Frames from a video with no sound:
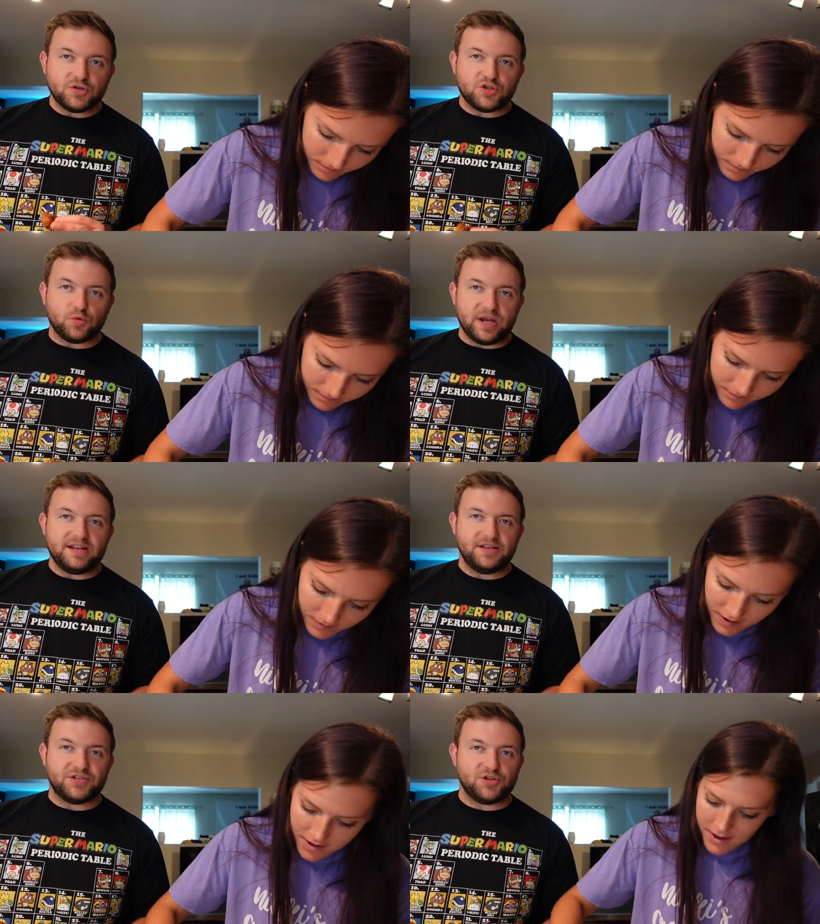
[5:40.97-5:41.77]

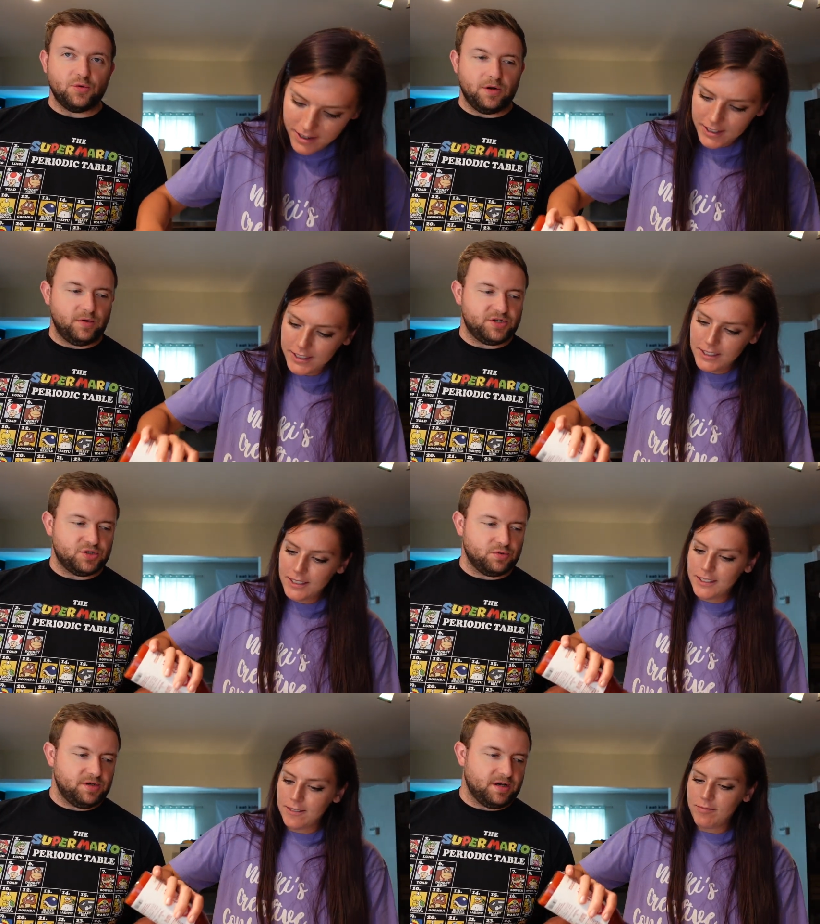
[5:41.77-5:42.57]
Speaker 1: sweetness to it, which
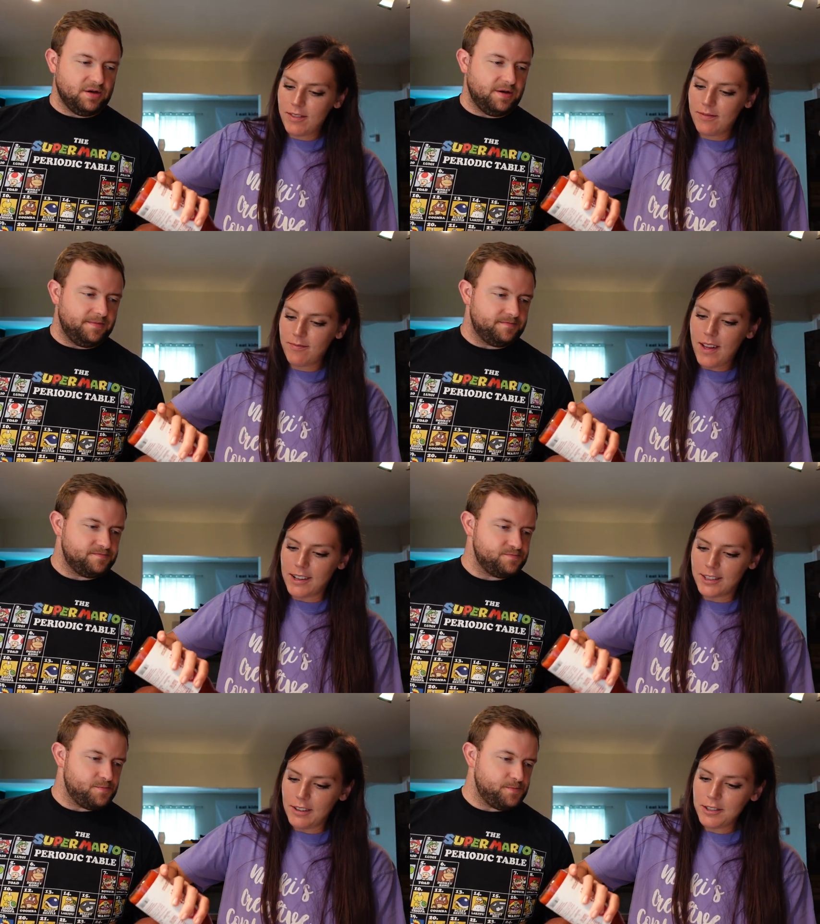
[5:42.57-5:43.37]
is really good.
Speaker 2: Yeah,
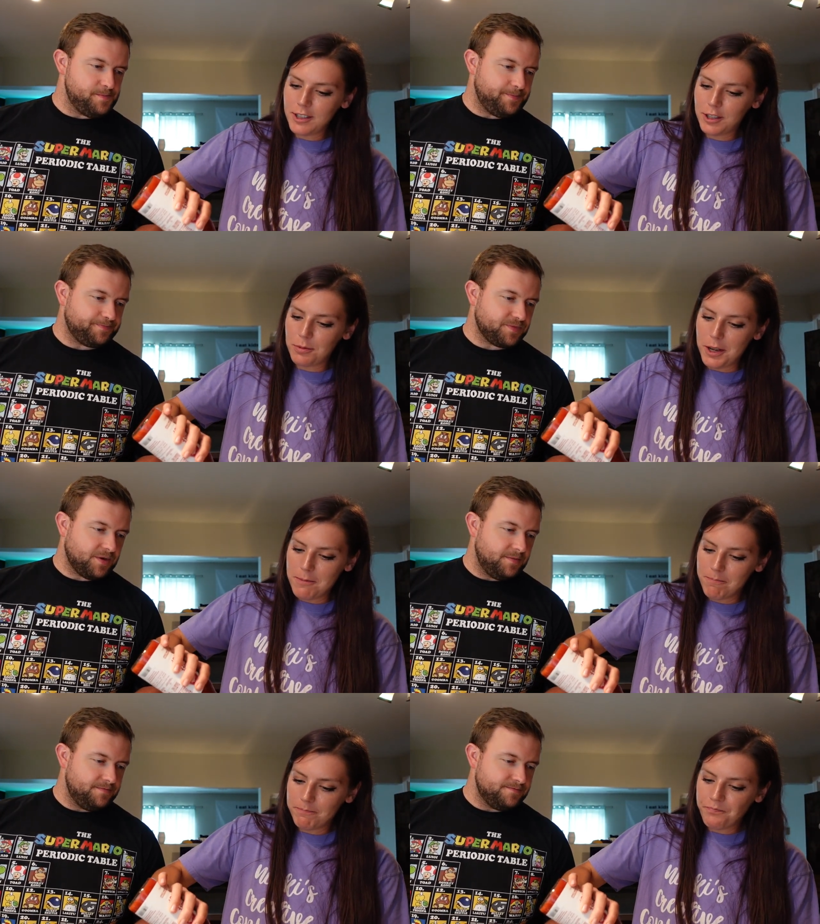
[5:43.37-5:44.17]
it's definitely
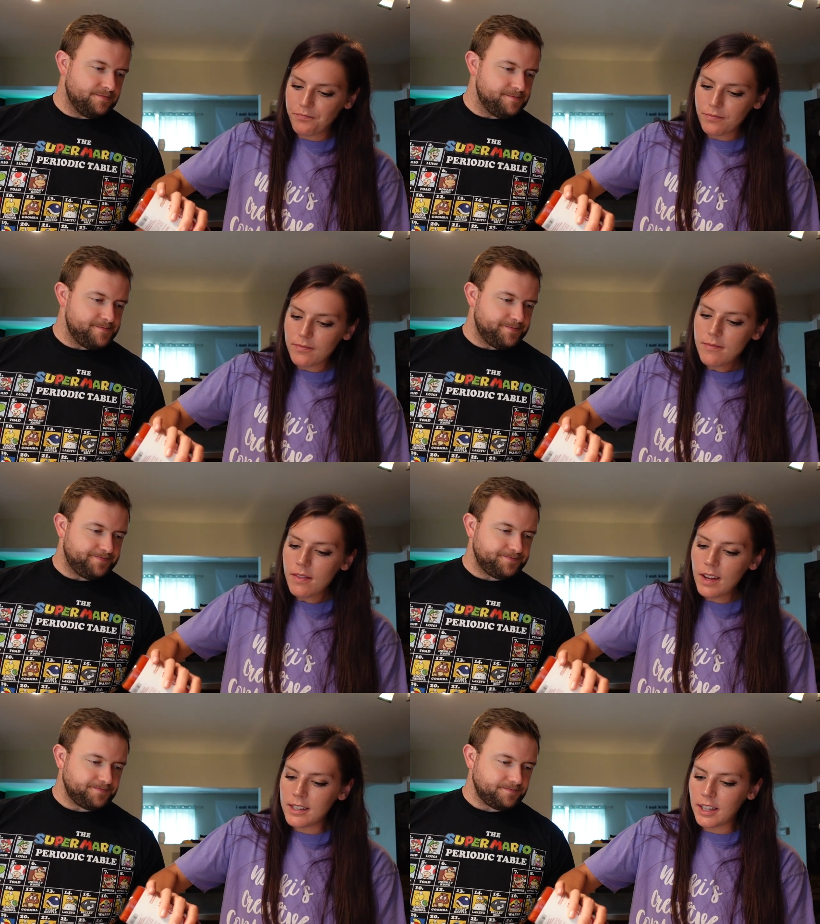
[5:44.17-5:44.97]
sweet.
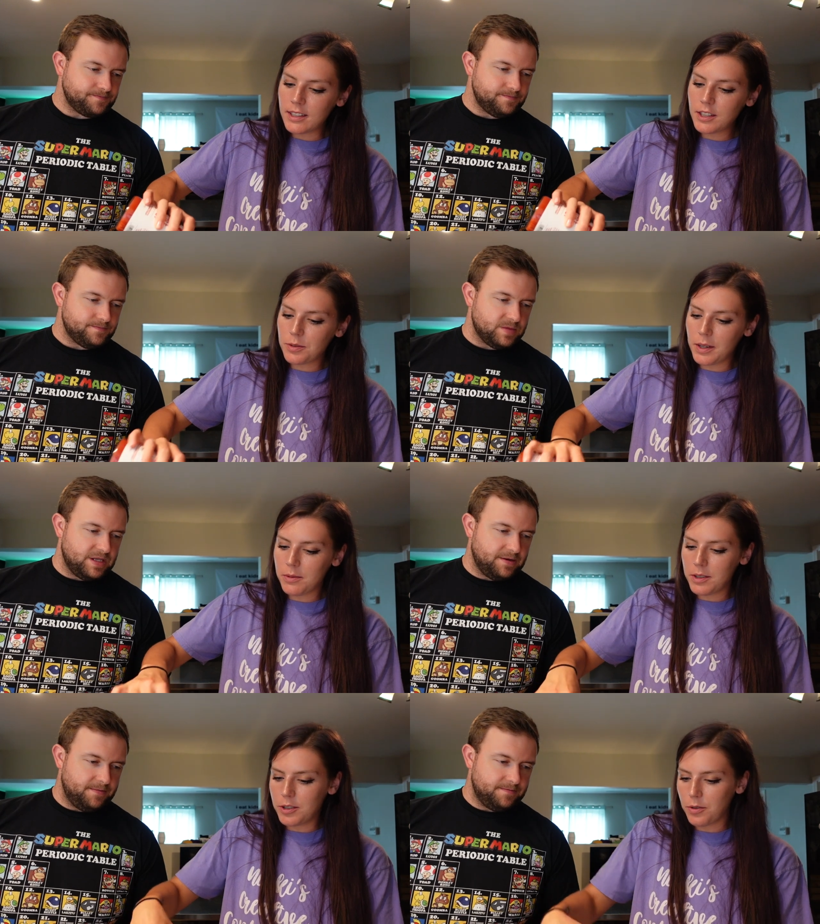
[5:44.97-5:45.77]
It says it's
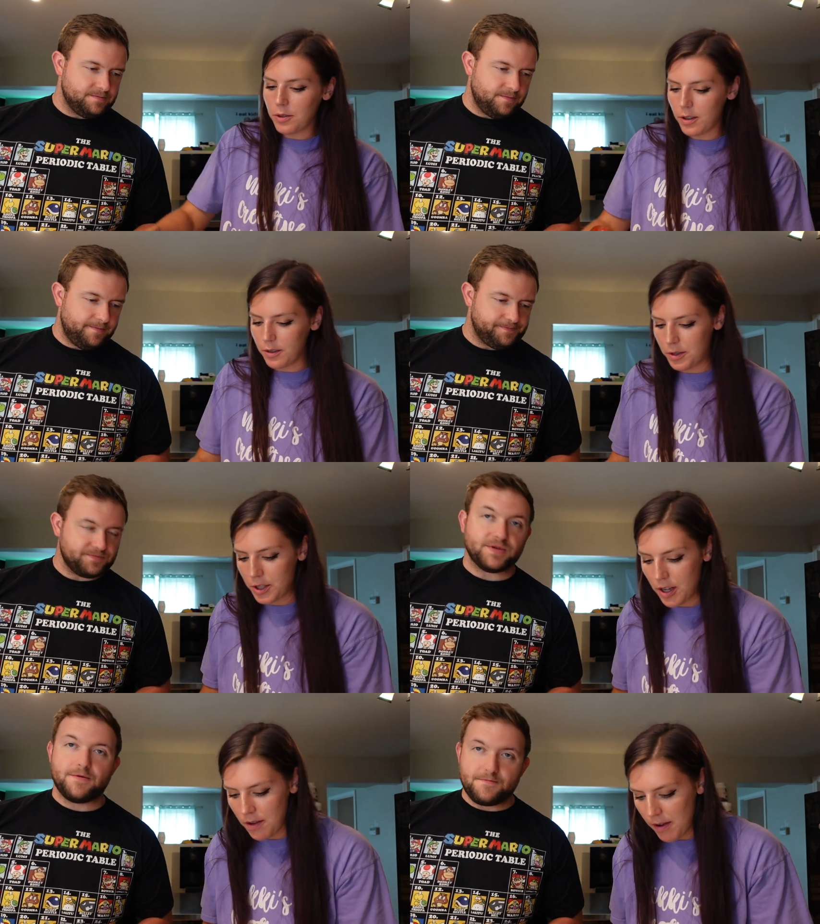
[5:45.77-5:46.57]
sweetened with
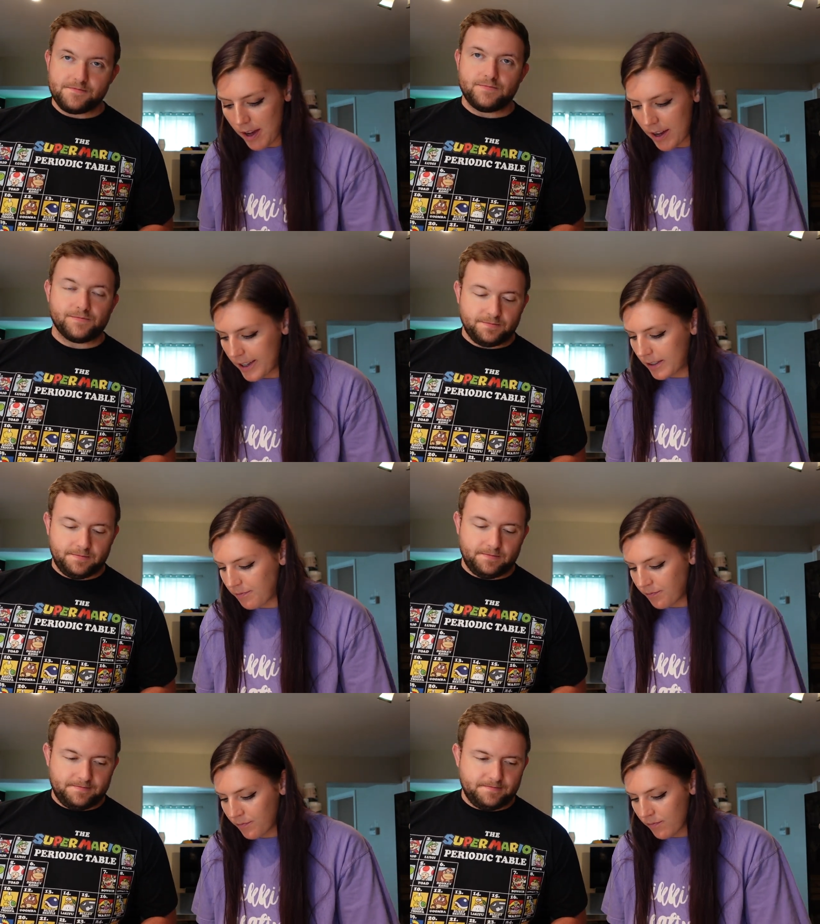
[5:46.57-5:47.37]
sucralose
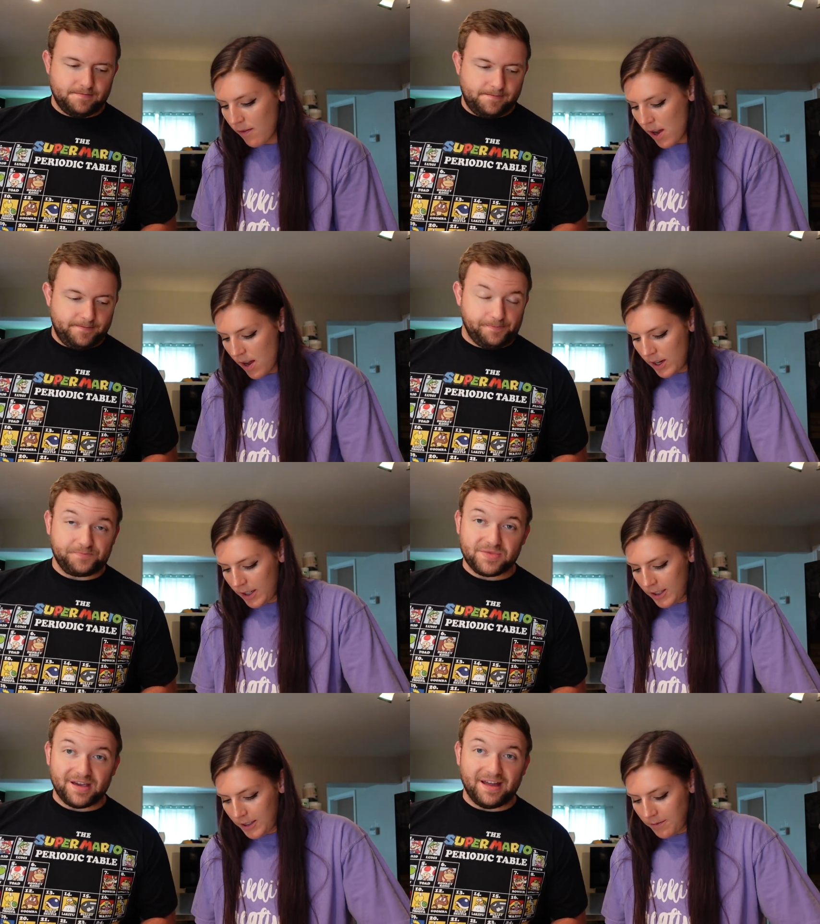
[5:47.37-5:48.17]
and
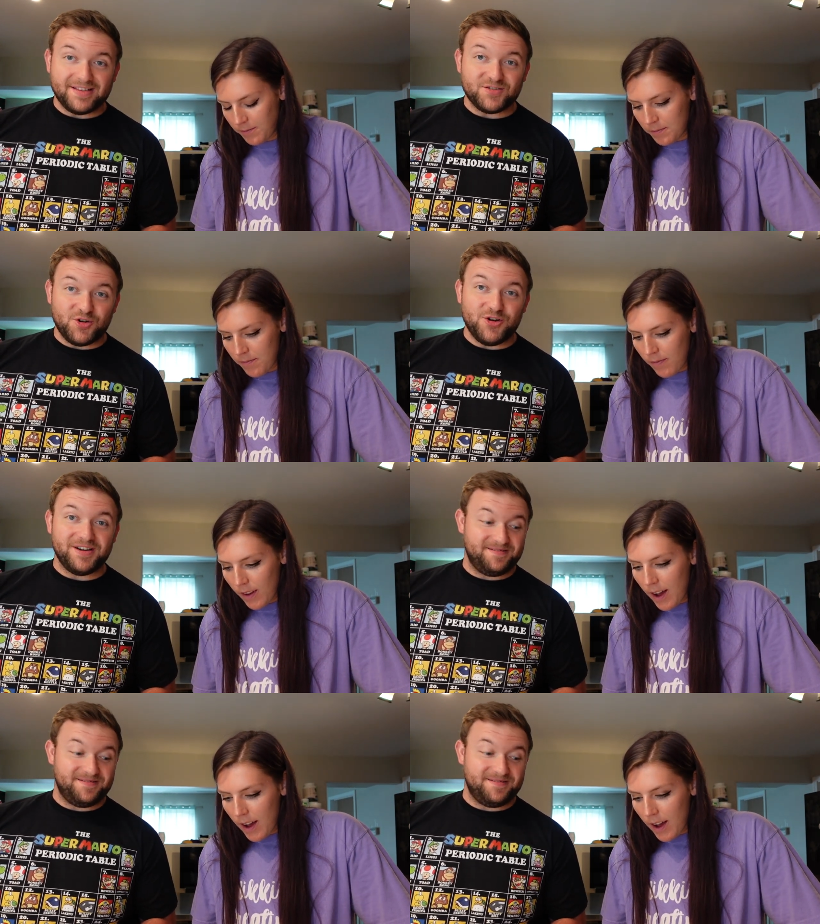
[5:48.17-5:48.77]
that's good.